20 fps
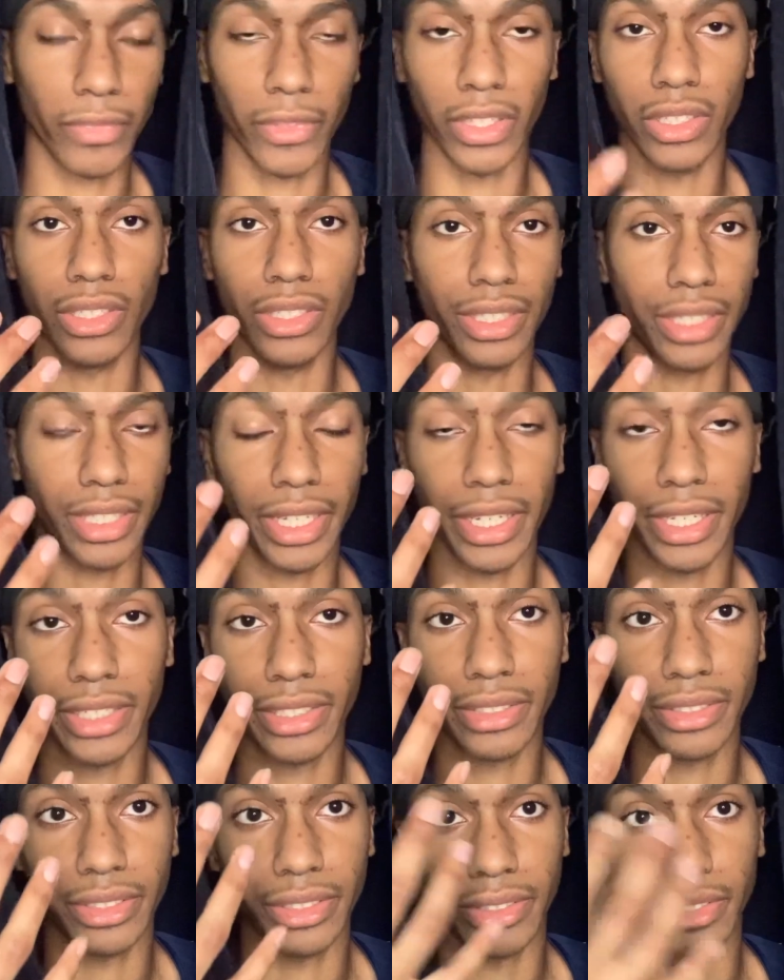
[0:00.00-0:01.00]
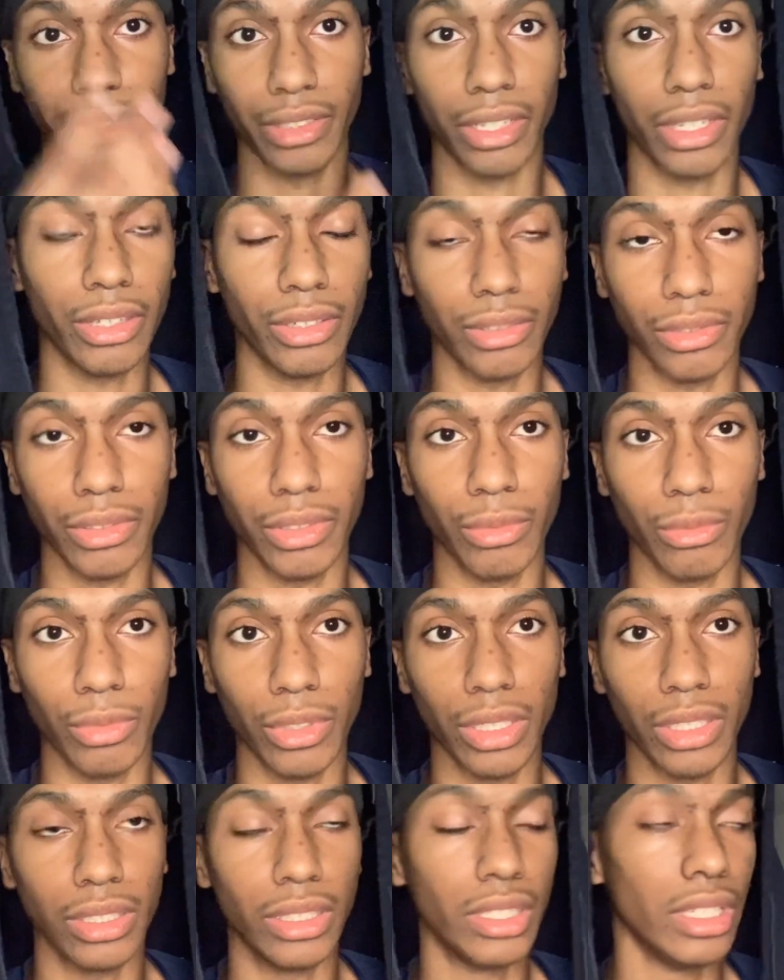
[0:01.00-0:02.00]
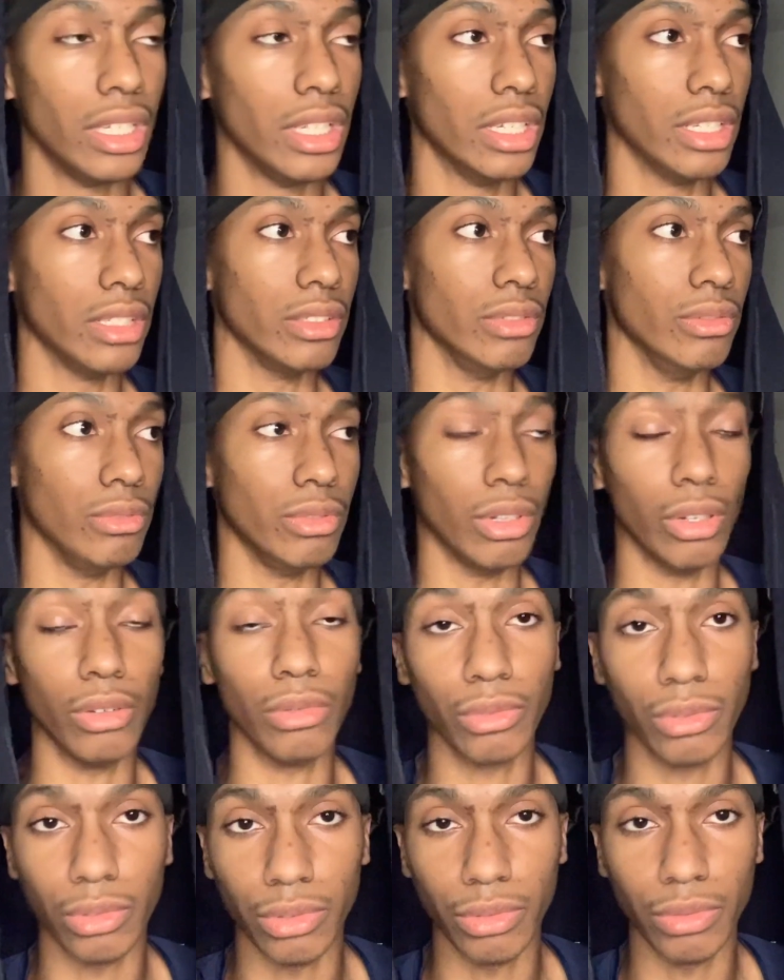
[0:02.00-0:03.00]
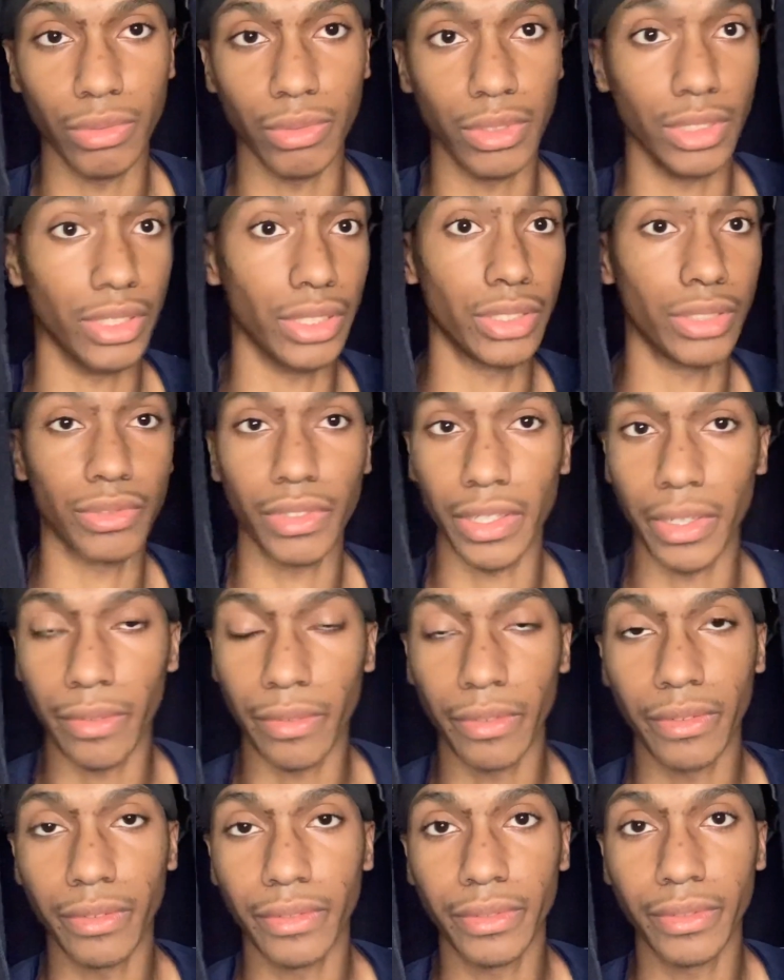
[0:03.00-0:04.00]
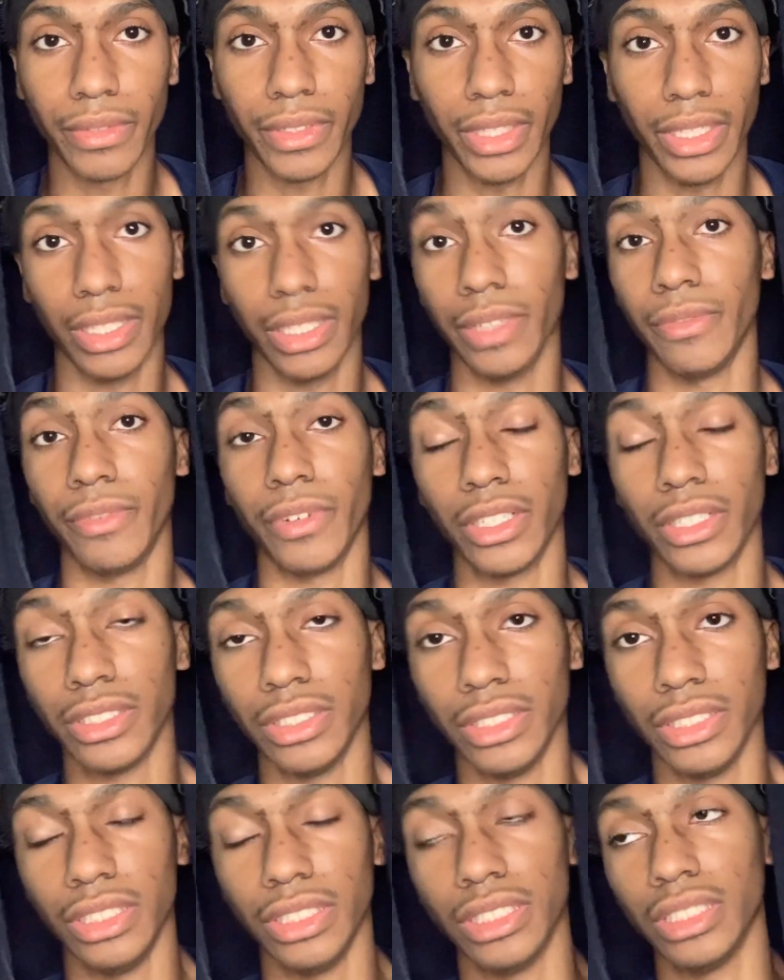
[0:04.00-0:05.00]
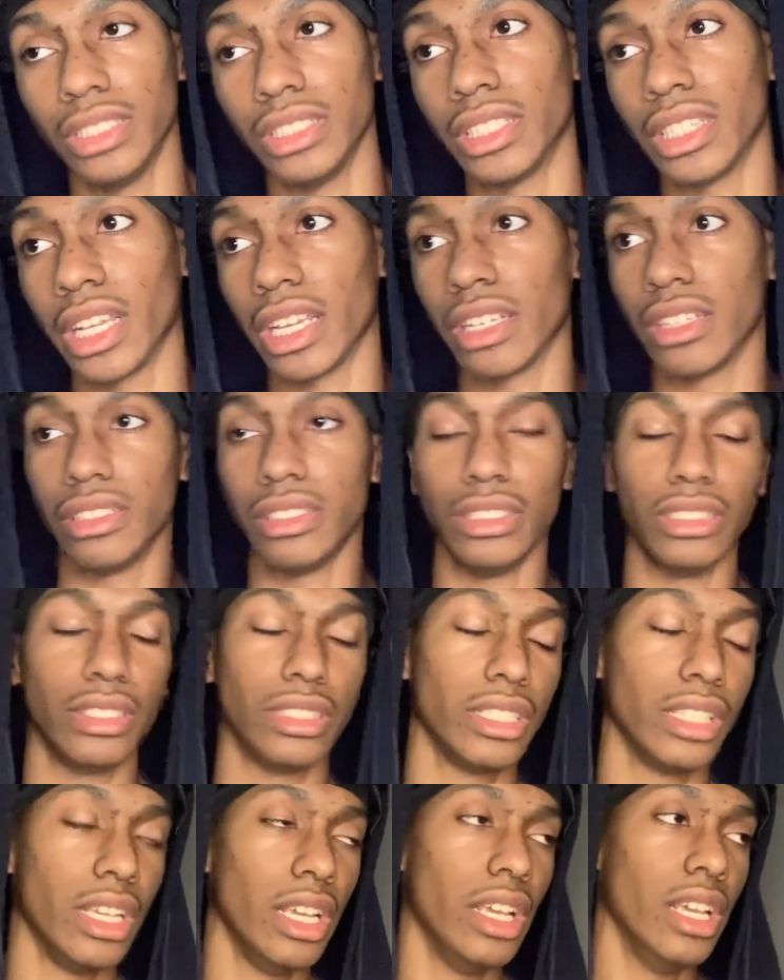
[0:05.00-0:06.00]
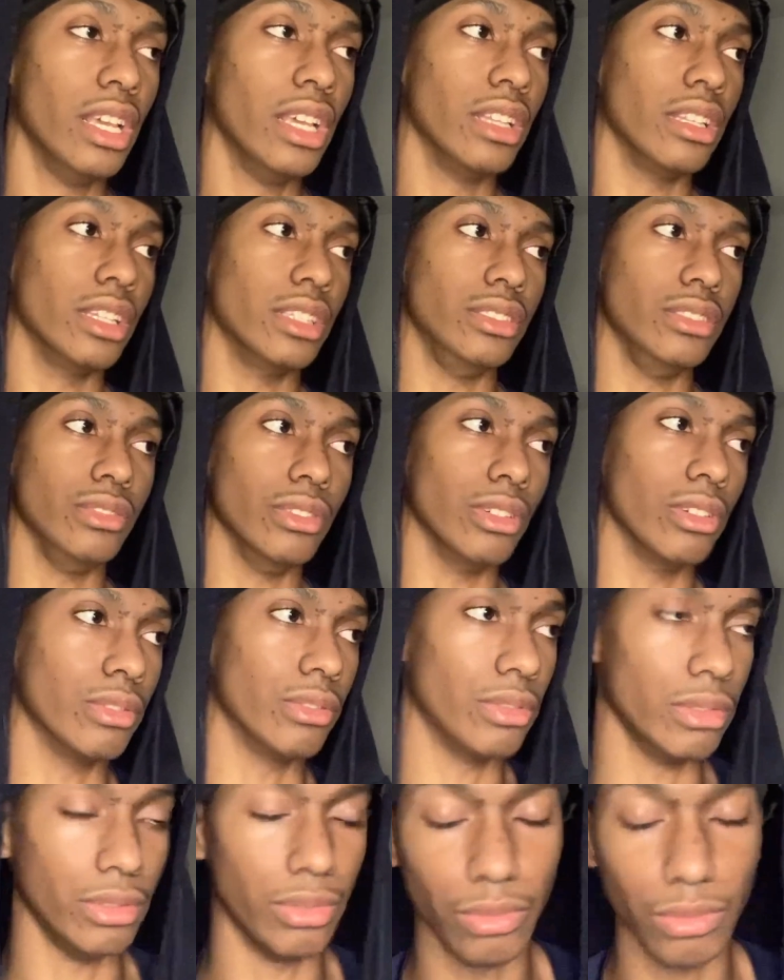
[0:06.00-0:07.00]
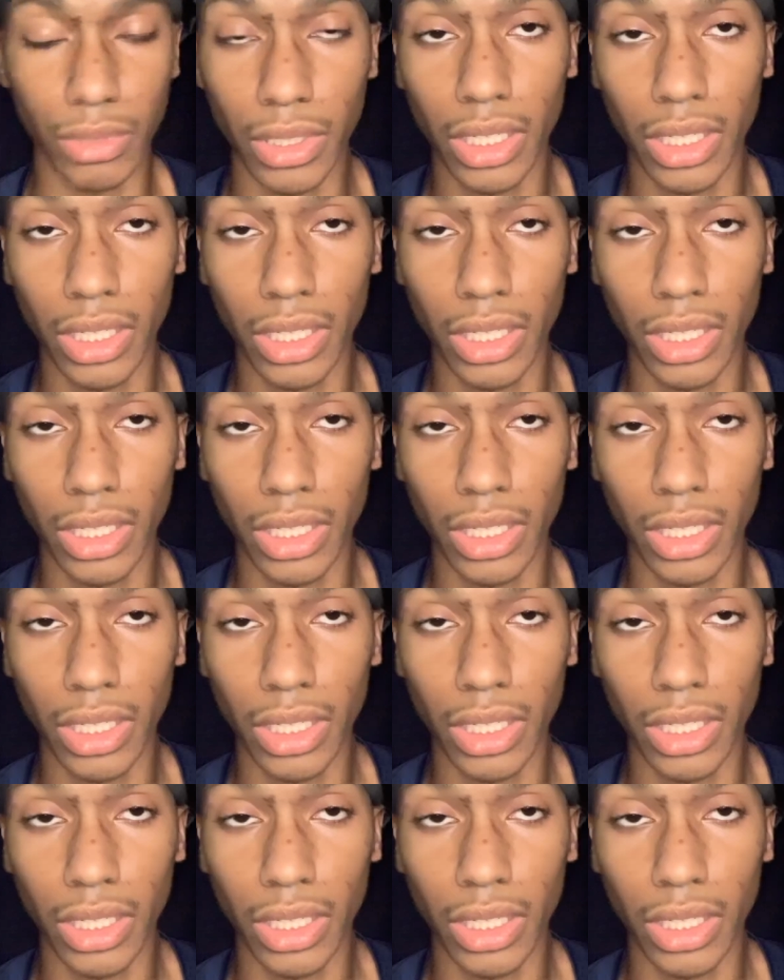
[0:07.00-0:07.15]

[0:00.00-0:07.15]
your character alone and what you go through and your strength and adversities and the challenges that you go through.